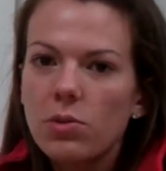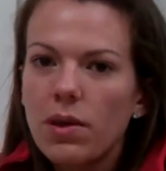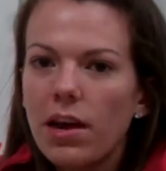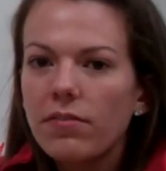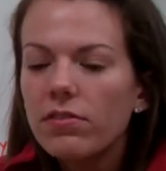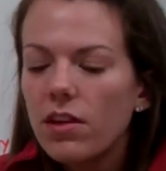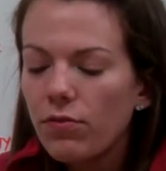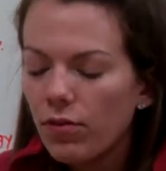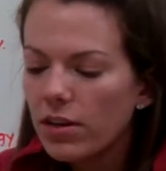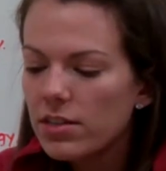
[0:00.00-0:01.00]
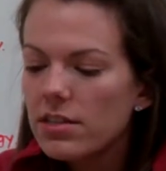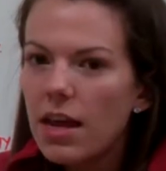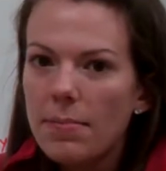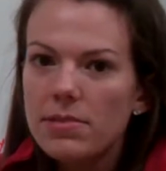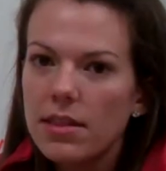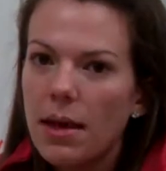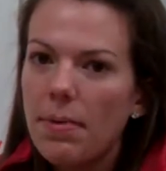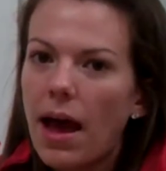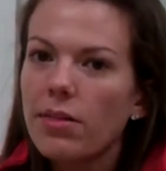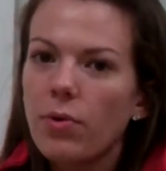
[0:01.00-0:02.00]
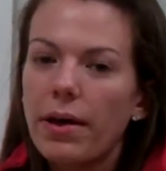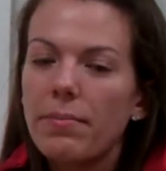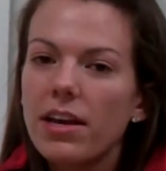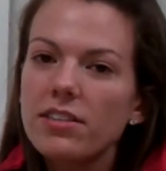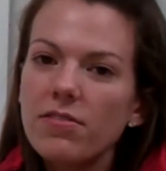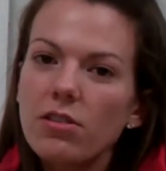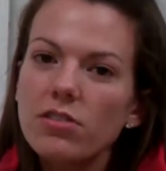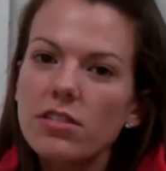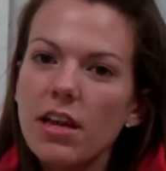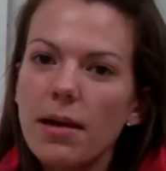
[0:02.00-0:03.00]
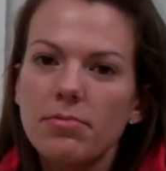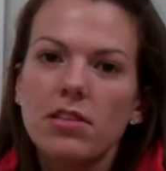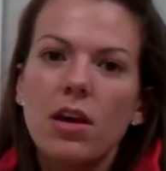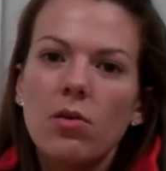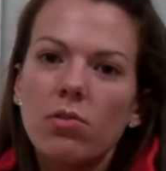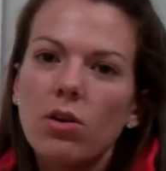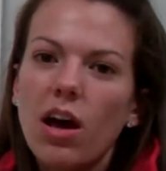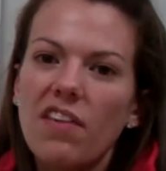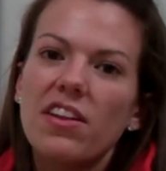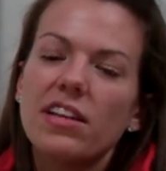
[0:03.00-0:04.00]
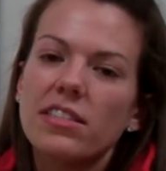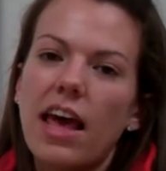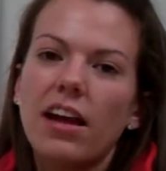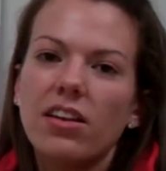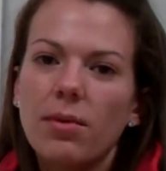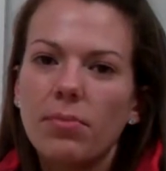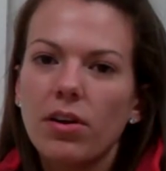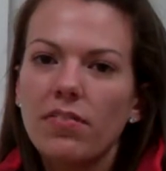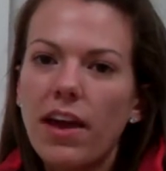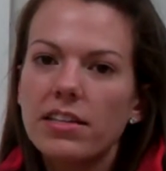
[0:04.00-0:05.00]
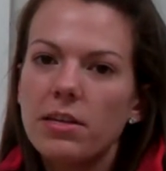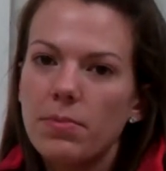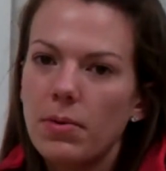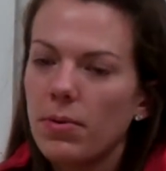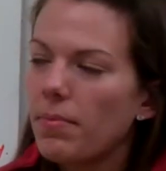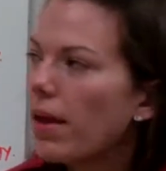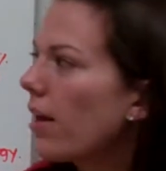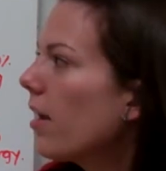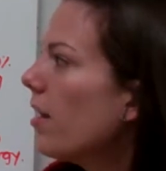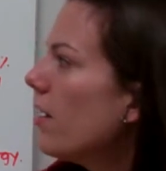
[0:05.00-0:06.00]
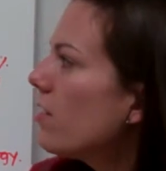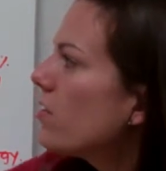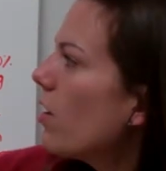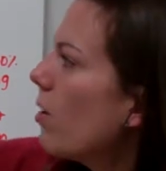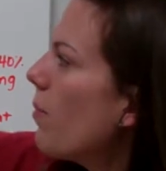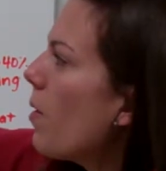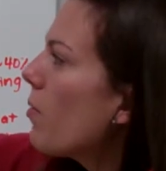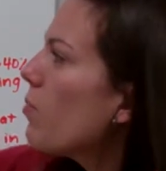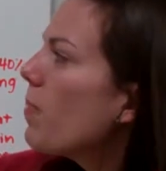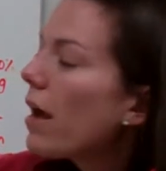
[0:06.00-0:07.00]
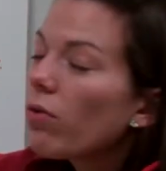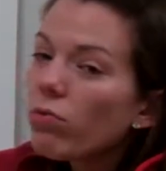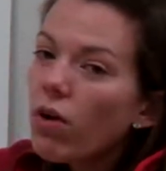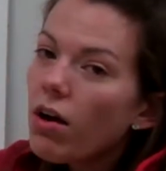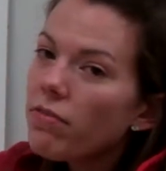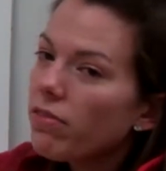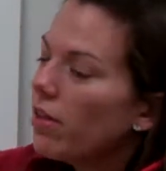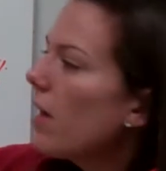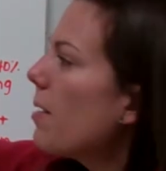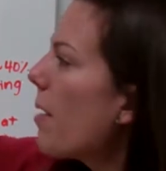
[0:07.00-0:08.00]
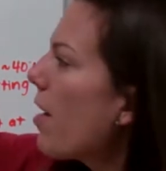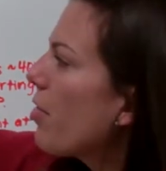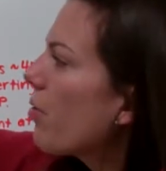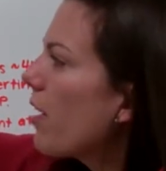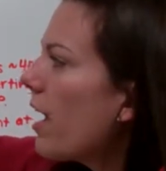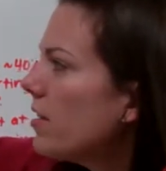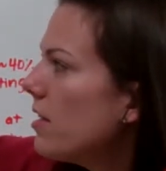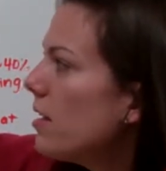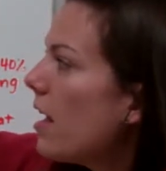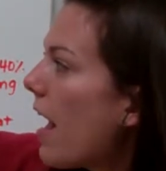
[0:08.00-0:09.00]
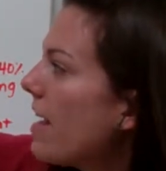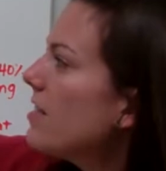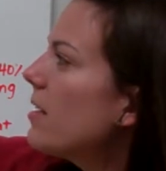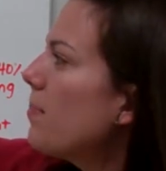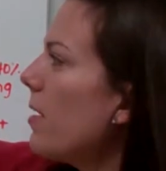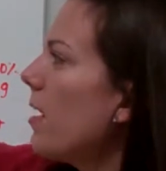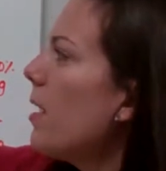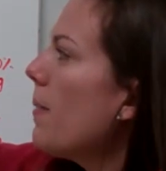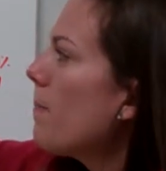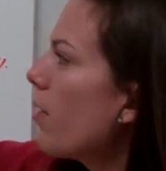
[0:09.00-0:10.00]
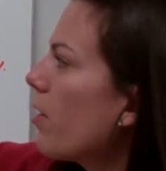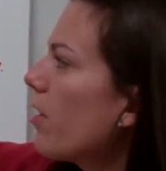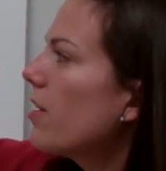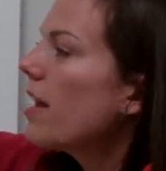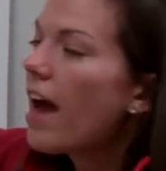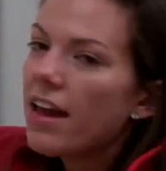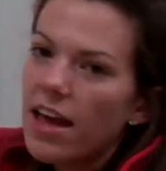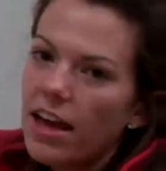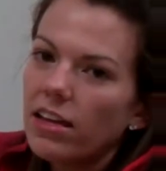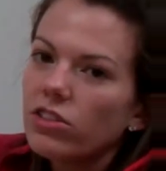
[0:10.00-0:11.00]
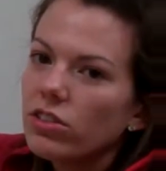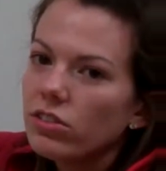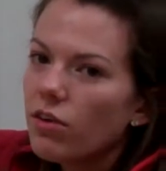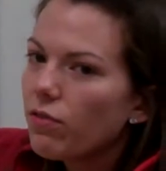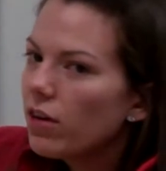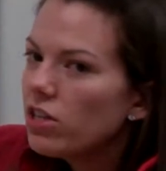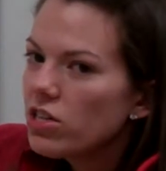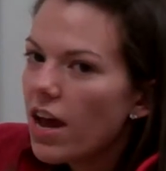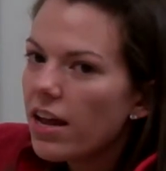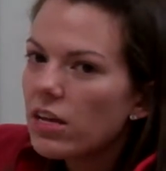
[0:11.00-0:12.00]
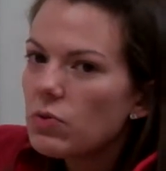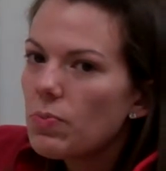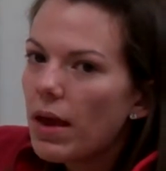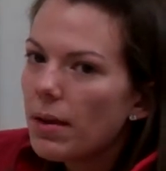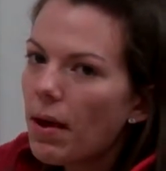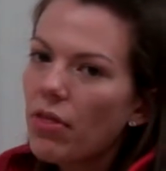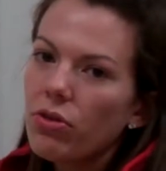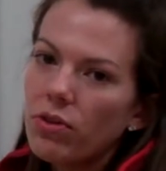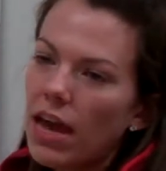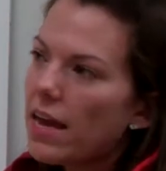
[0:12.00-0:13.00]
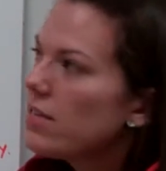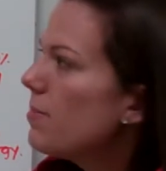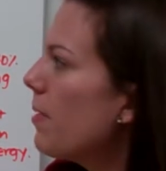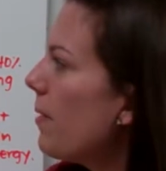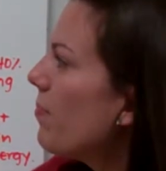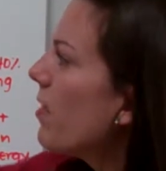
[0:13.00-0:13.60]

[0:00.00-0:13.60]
We have different steps in that pathway. And because of those steps, we don't have an exact number of ATP we're making. So we make roughly about 3 ATP per NADH. So for each NADH, we make about 3 ATP.